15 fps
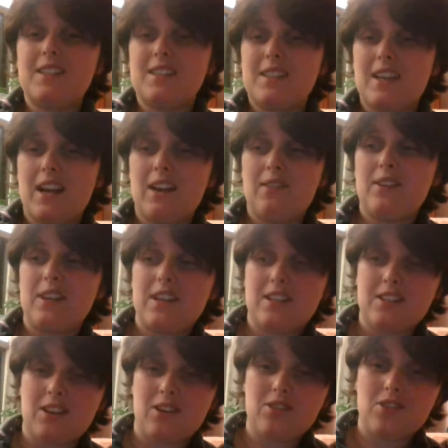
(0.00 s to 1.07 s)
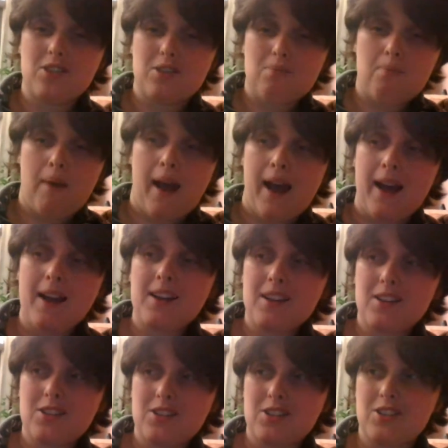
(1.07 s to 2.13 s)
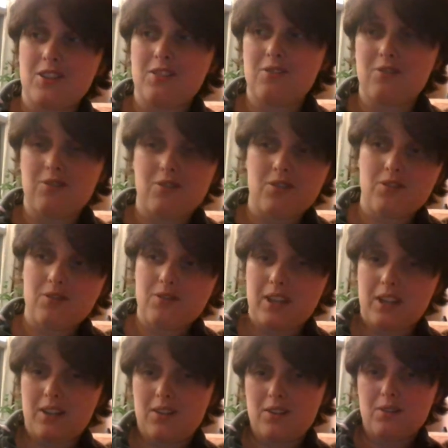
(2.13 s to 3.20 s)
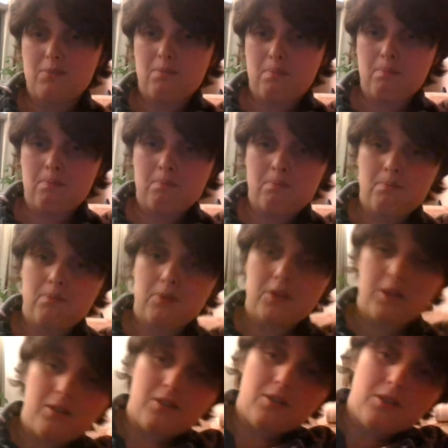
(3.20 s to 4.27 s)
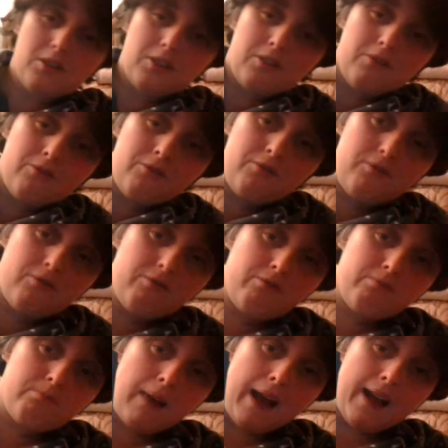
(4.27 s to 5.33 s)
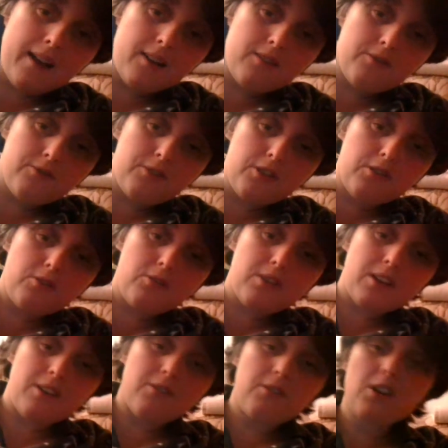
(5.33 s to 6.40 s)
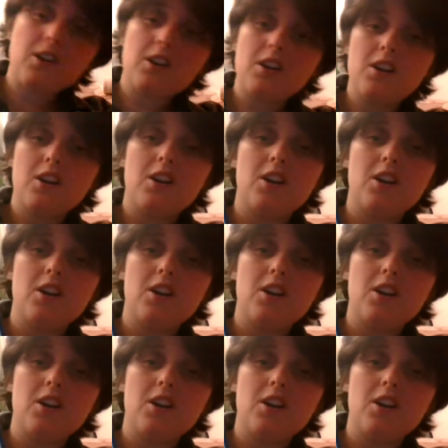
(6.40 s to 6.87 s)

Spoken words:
Doesn't have any stars on the back, just on the like on the back of the new cover.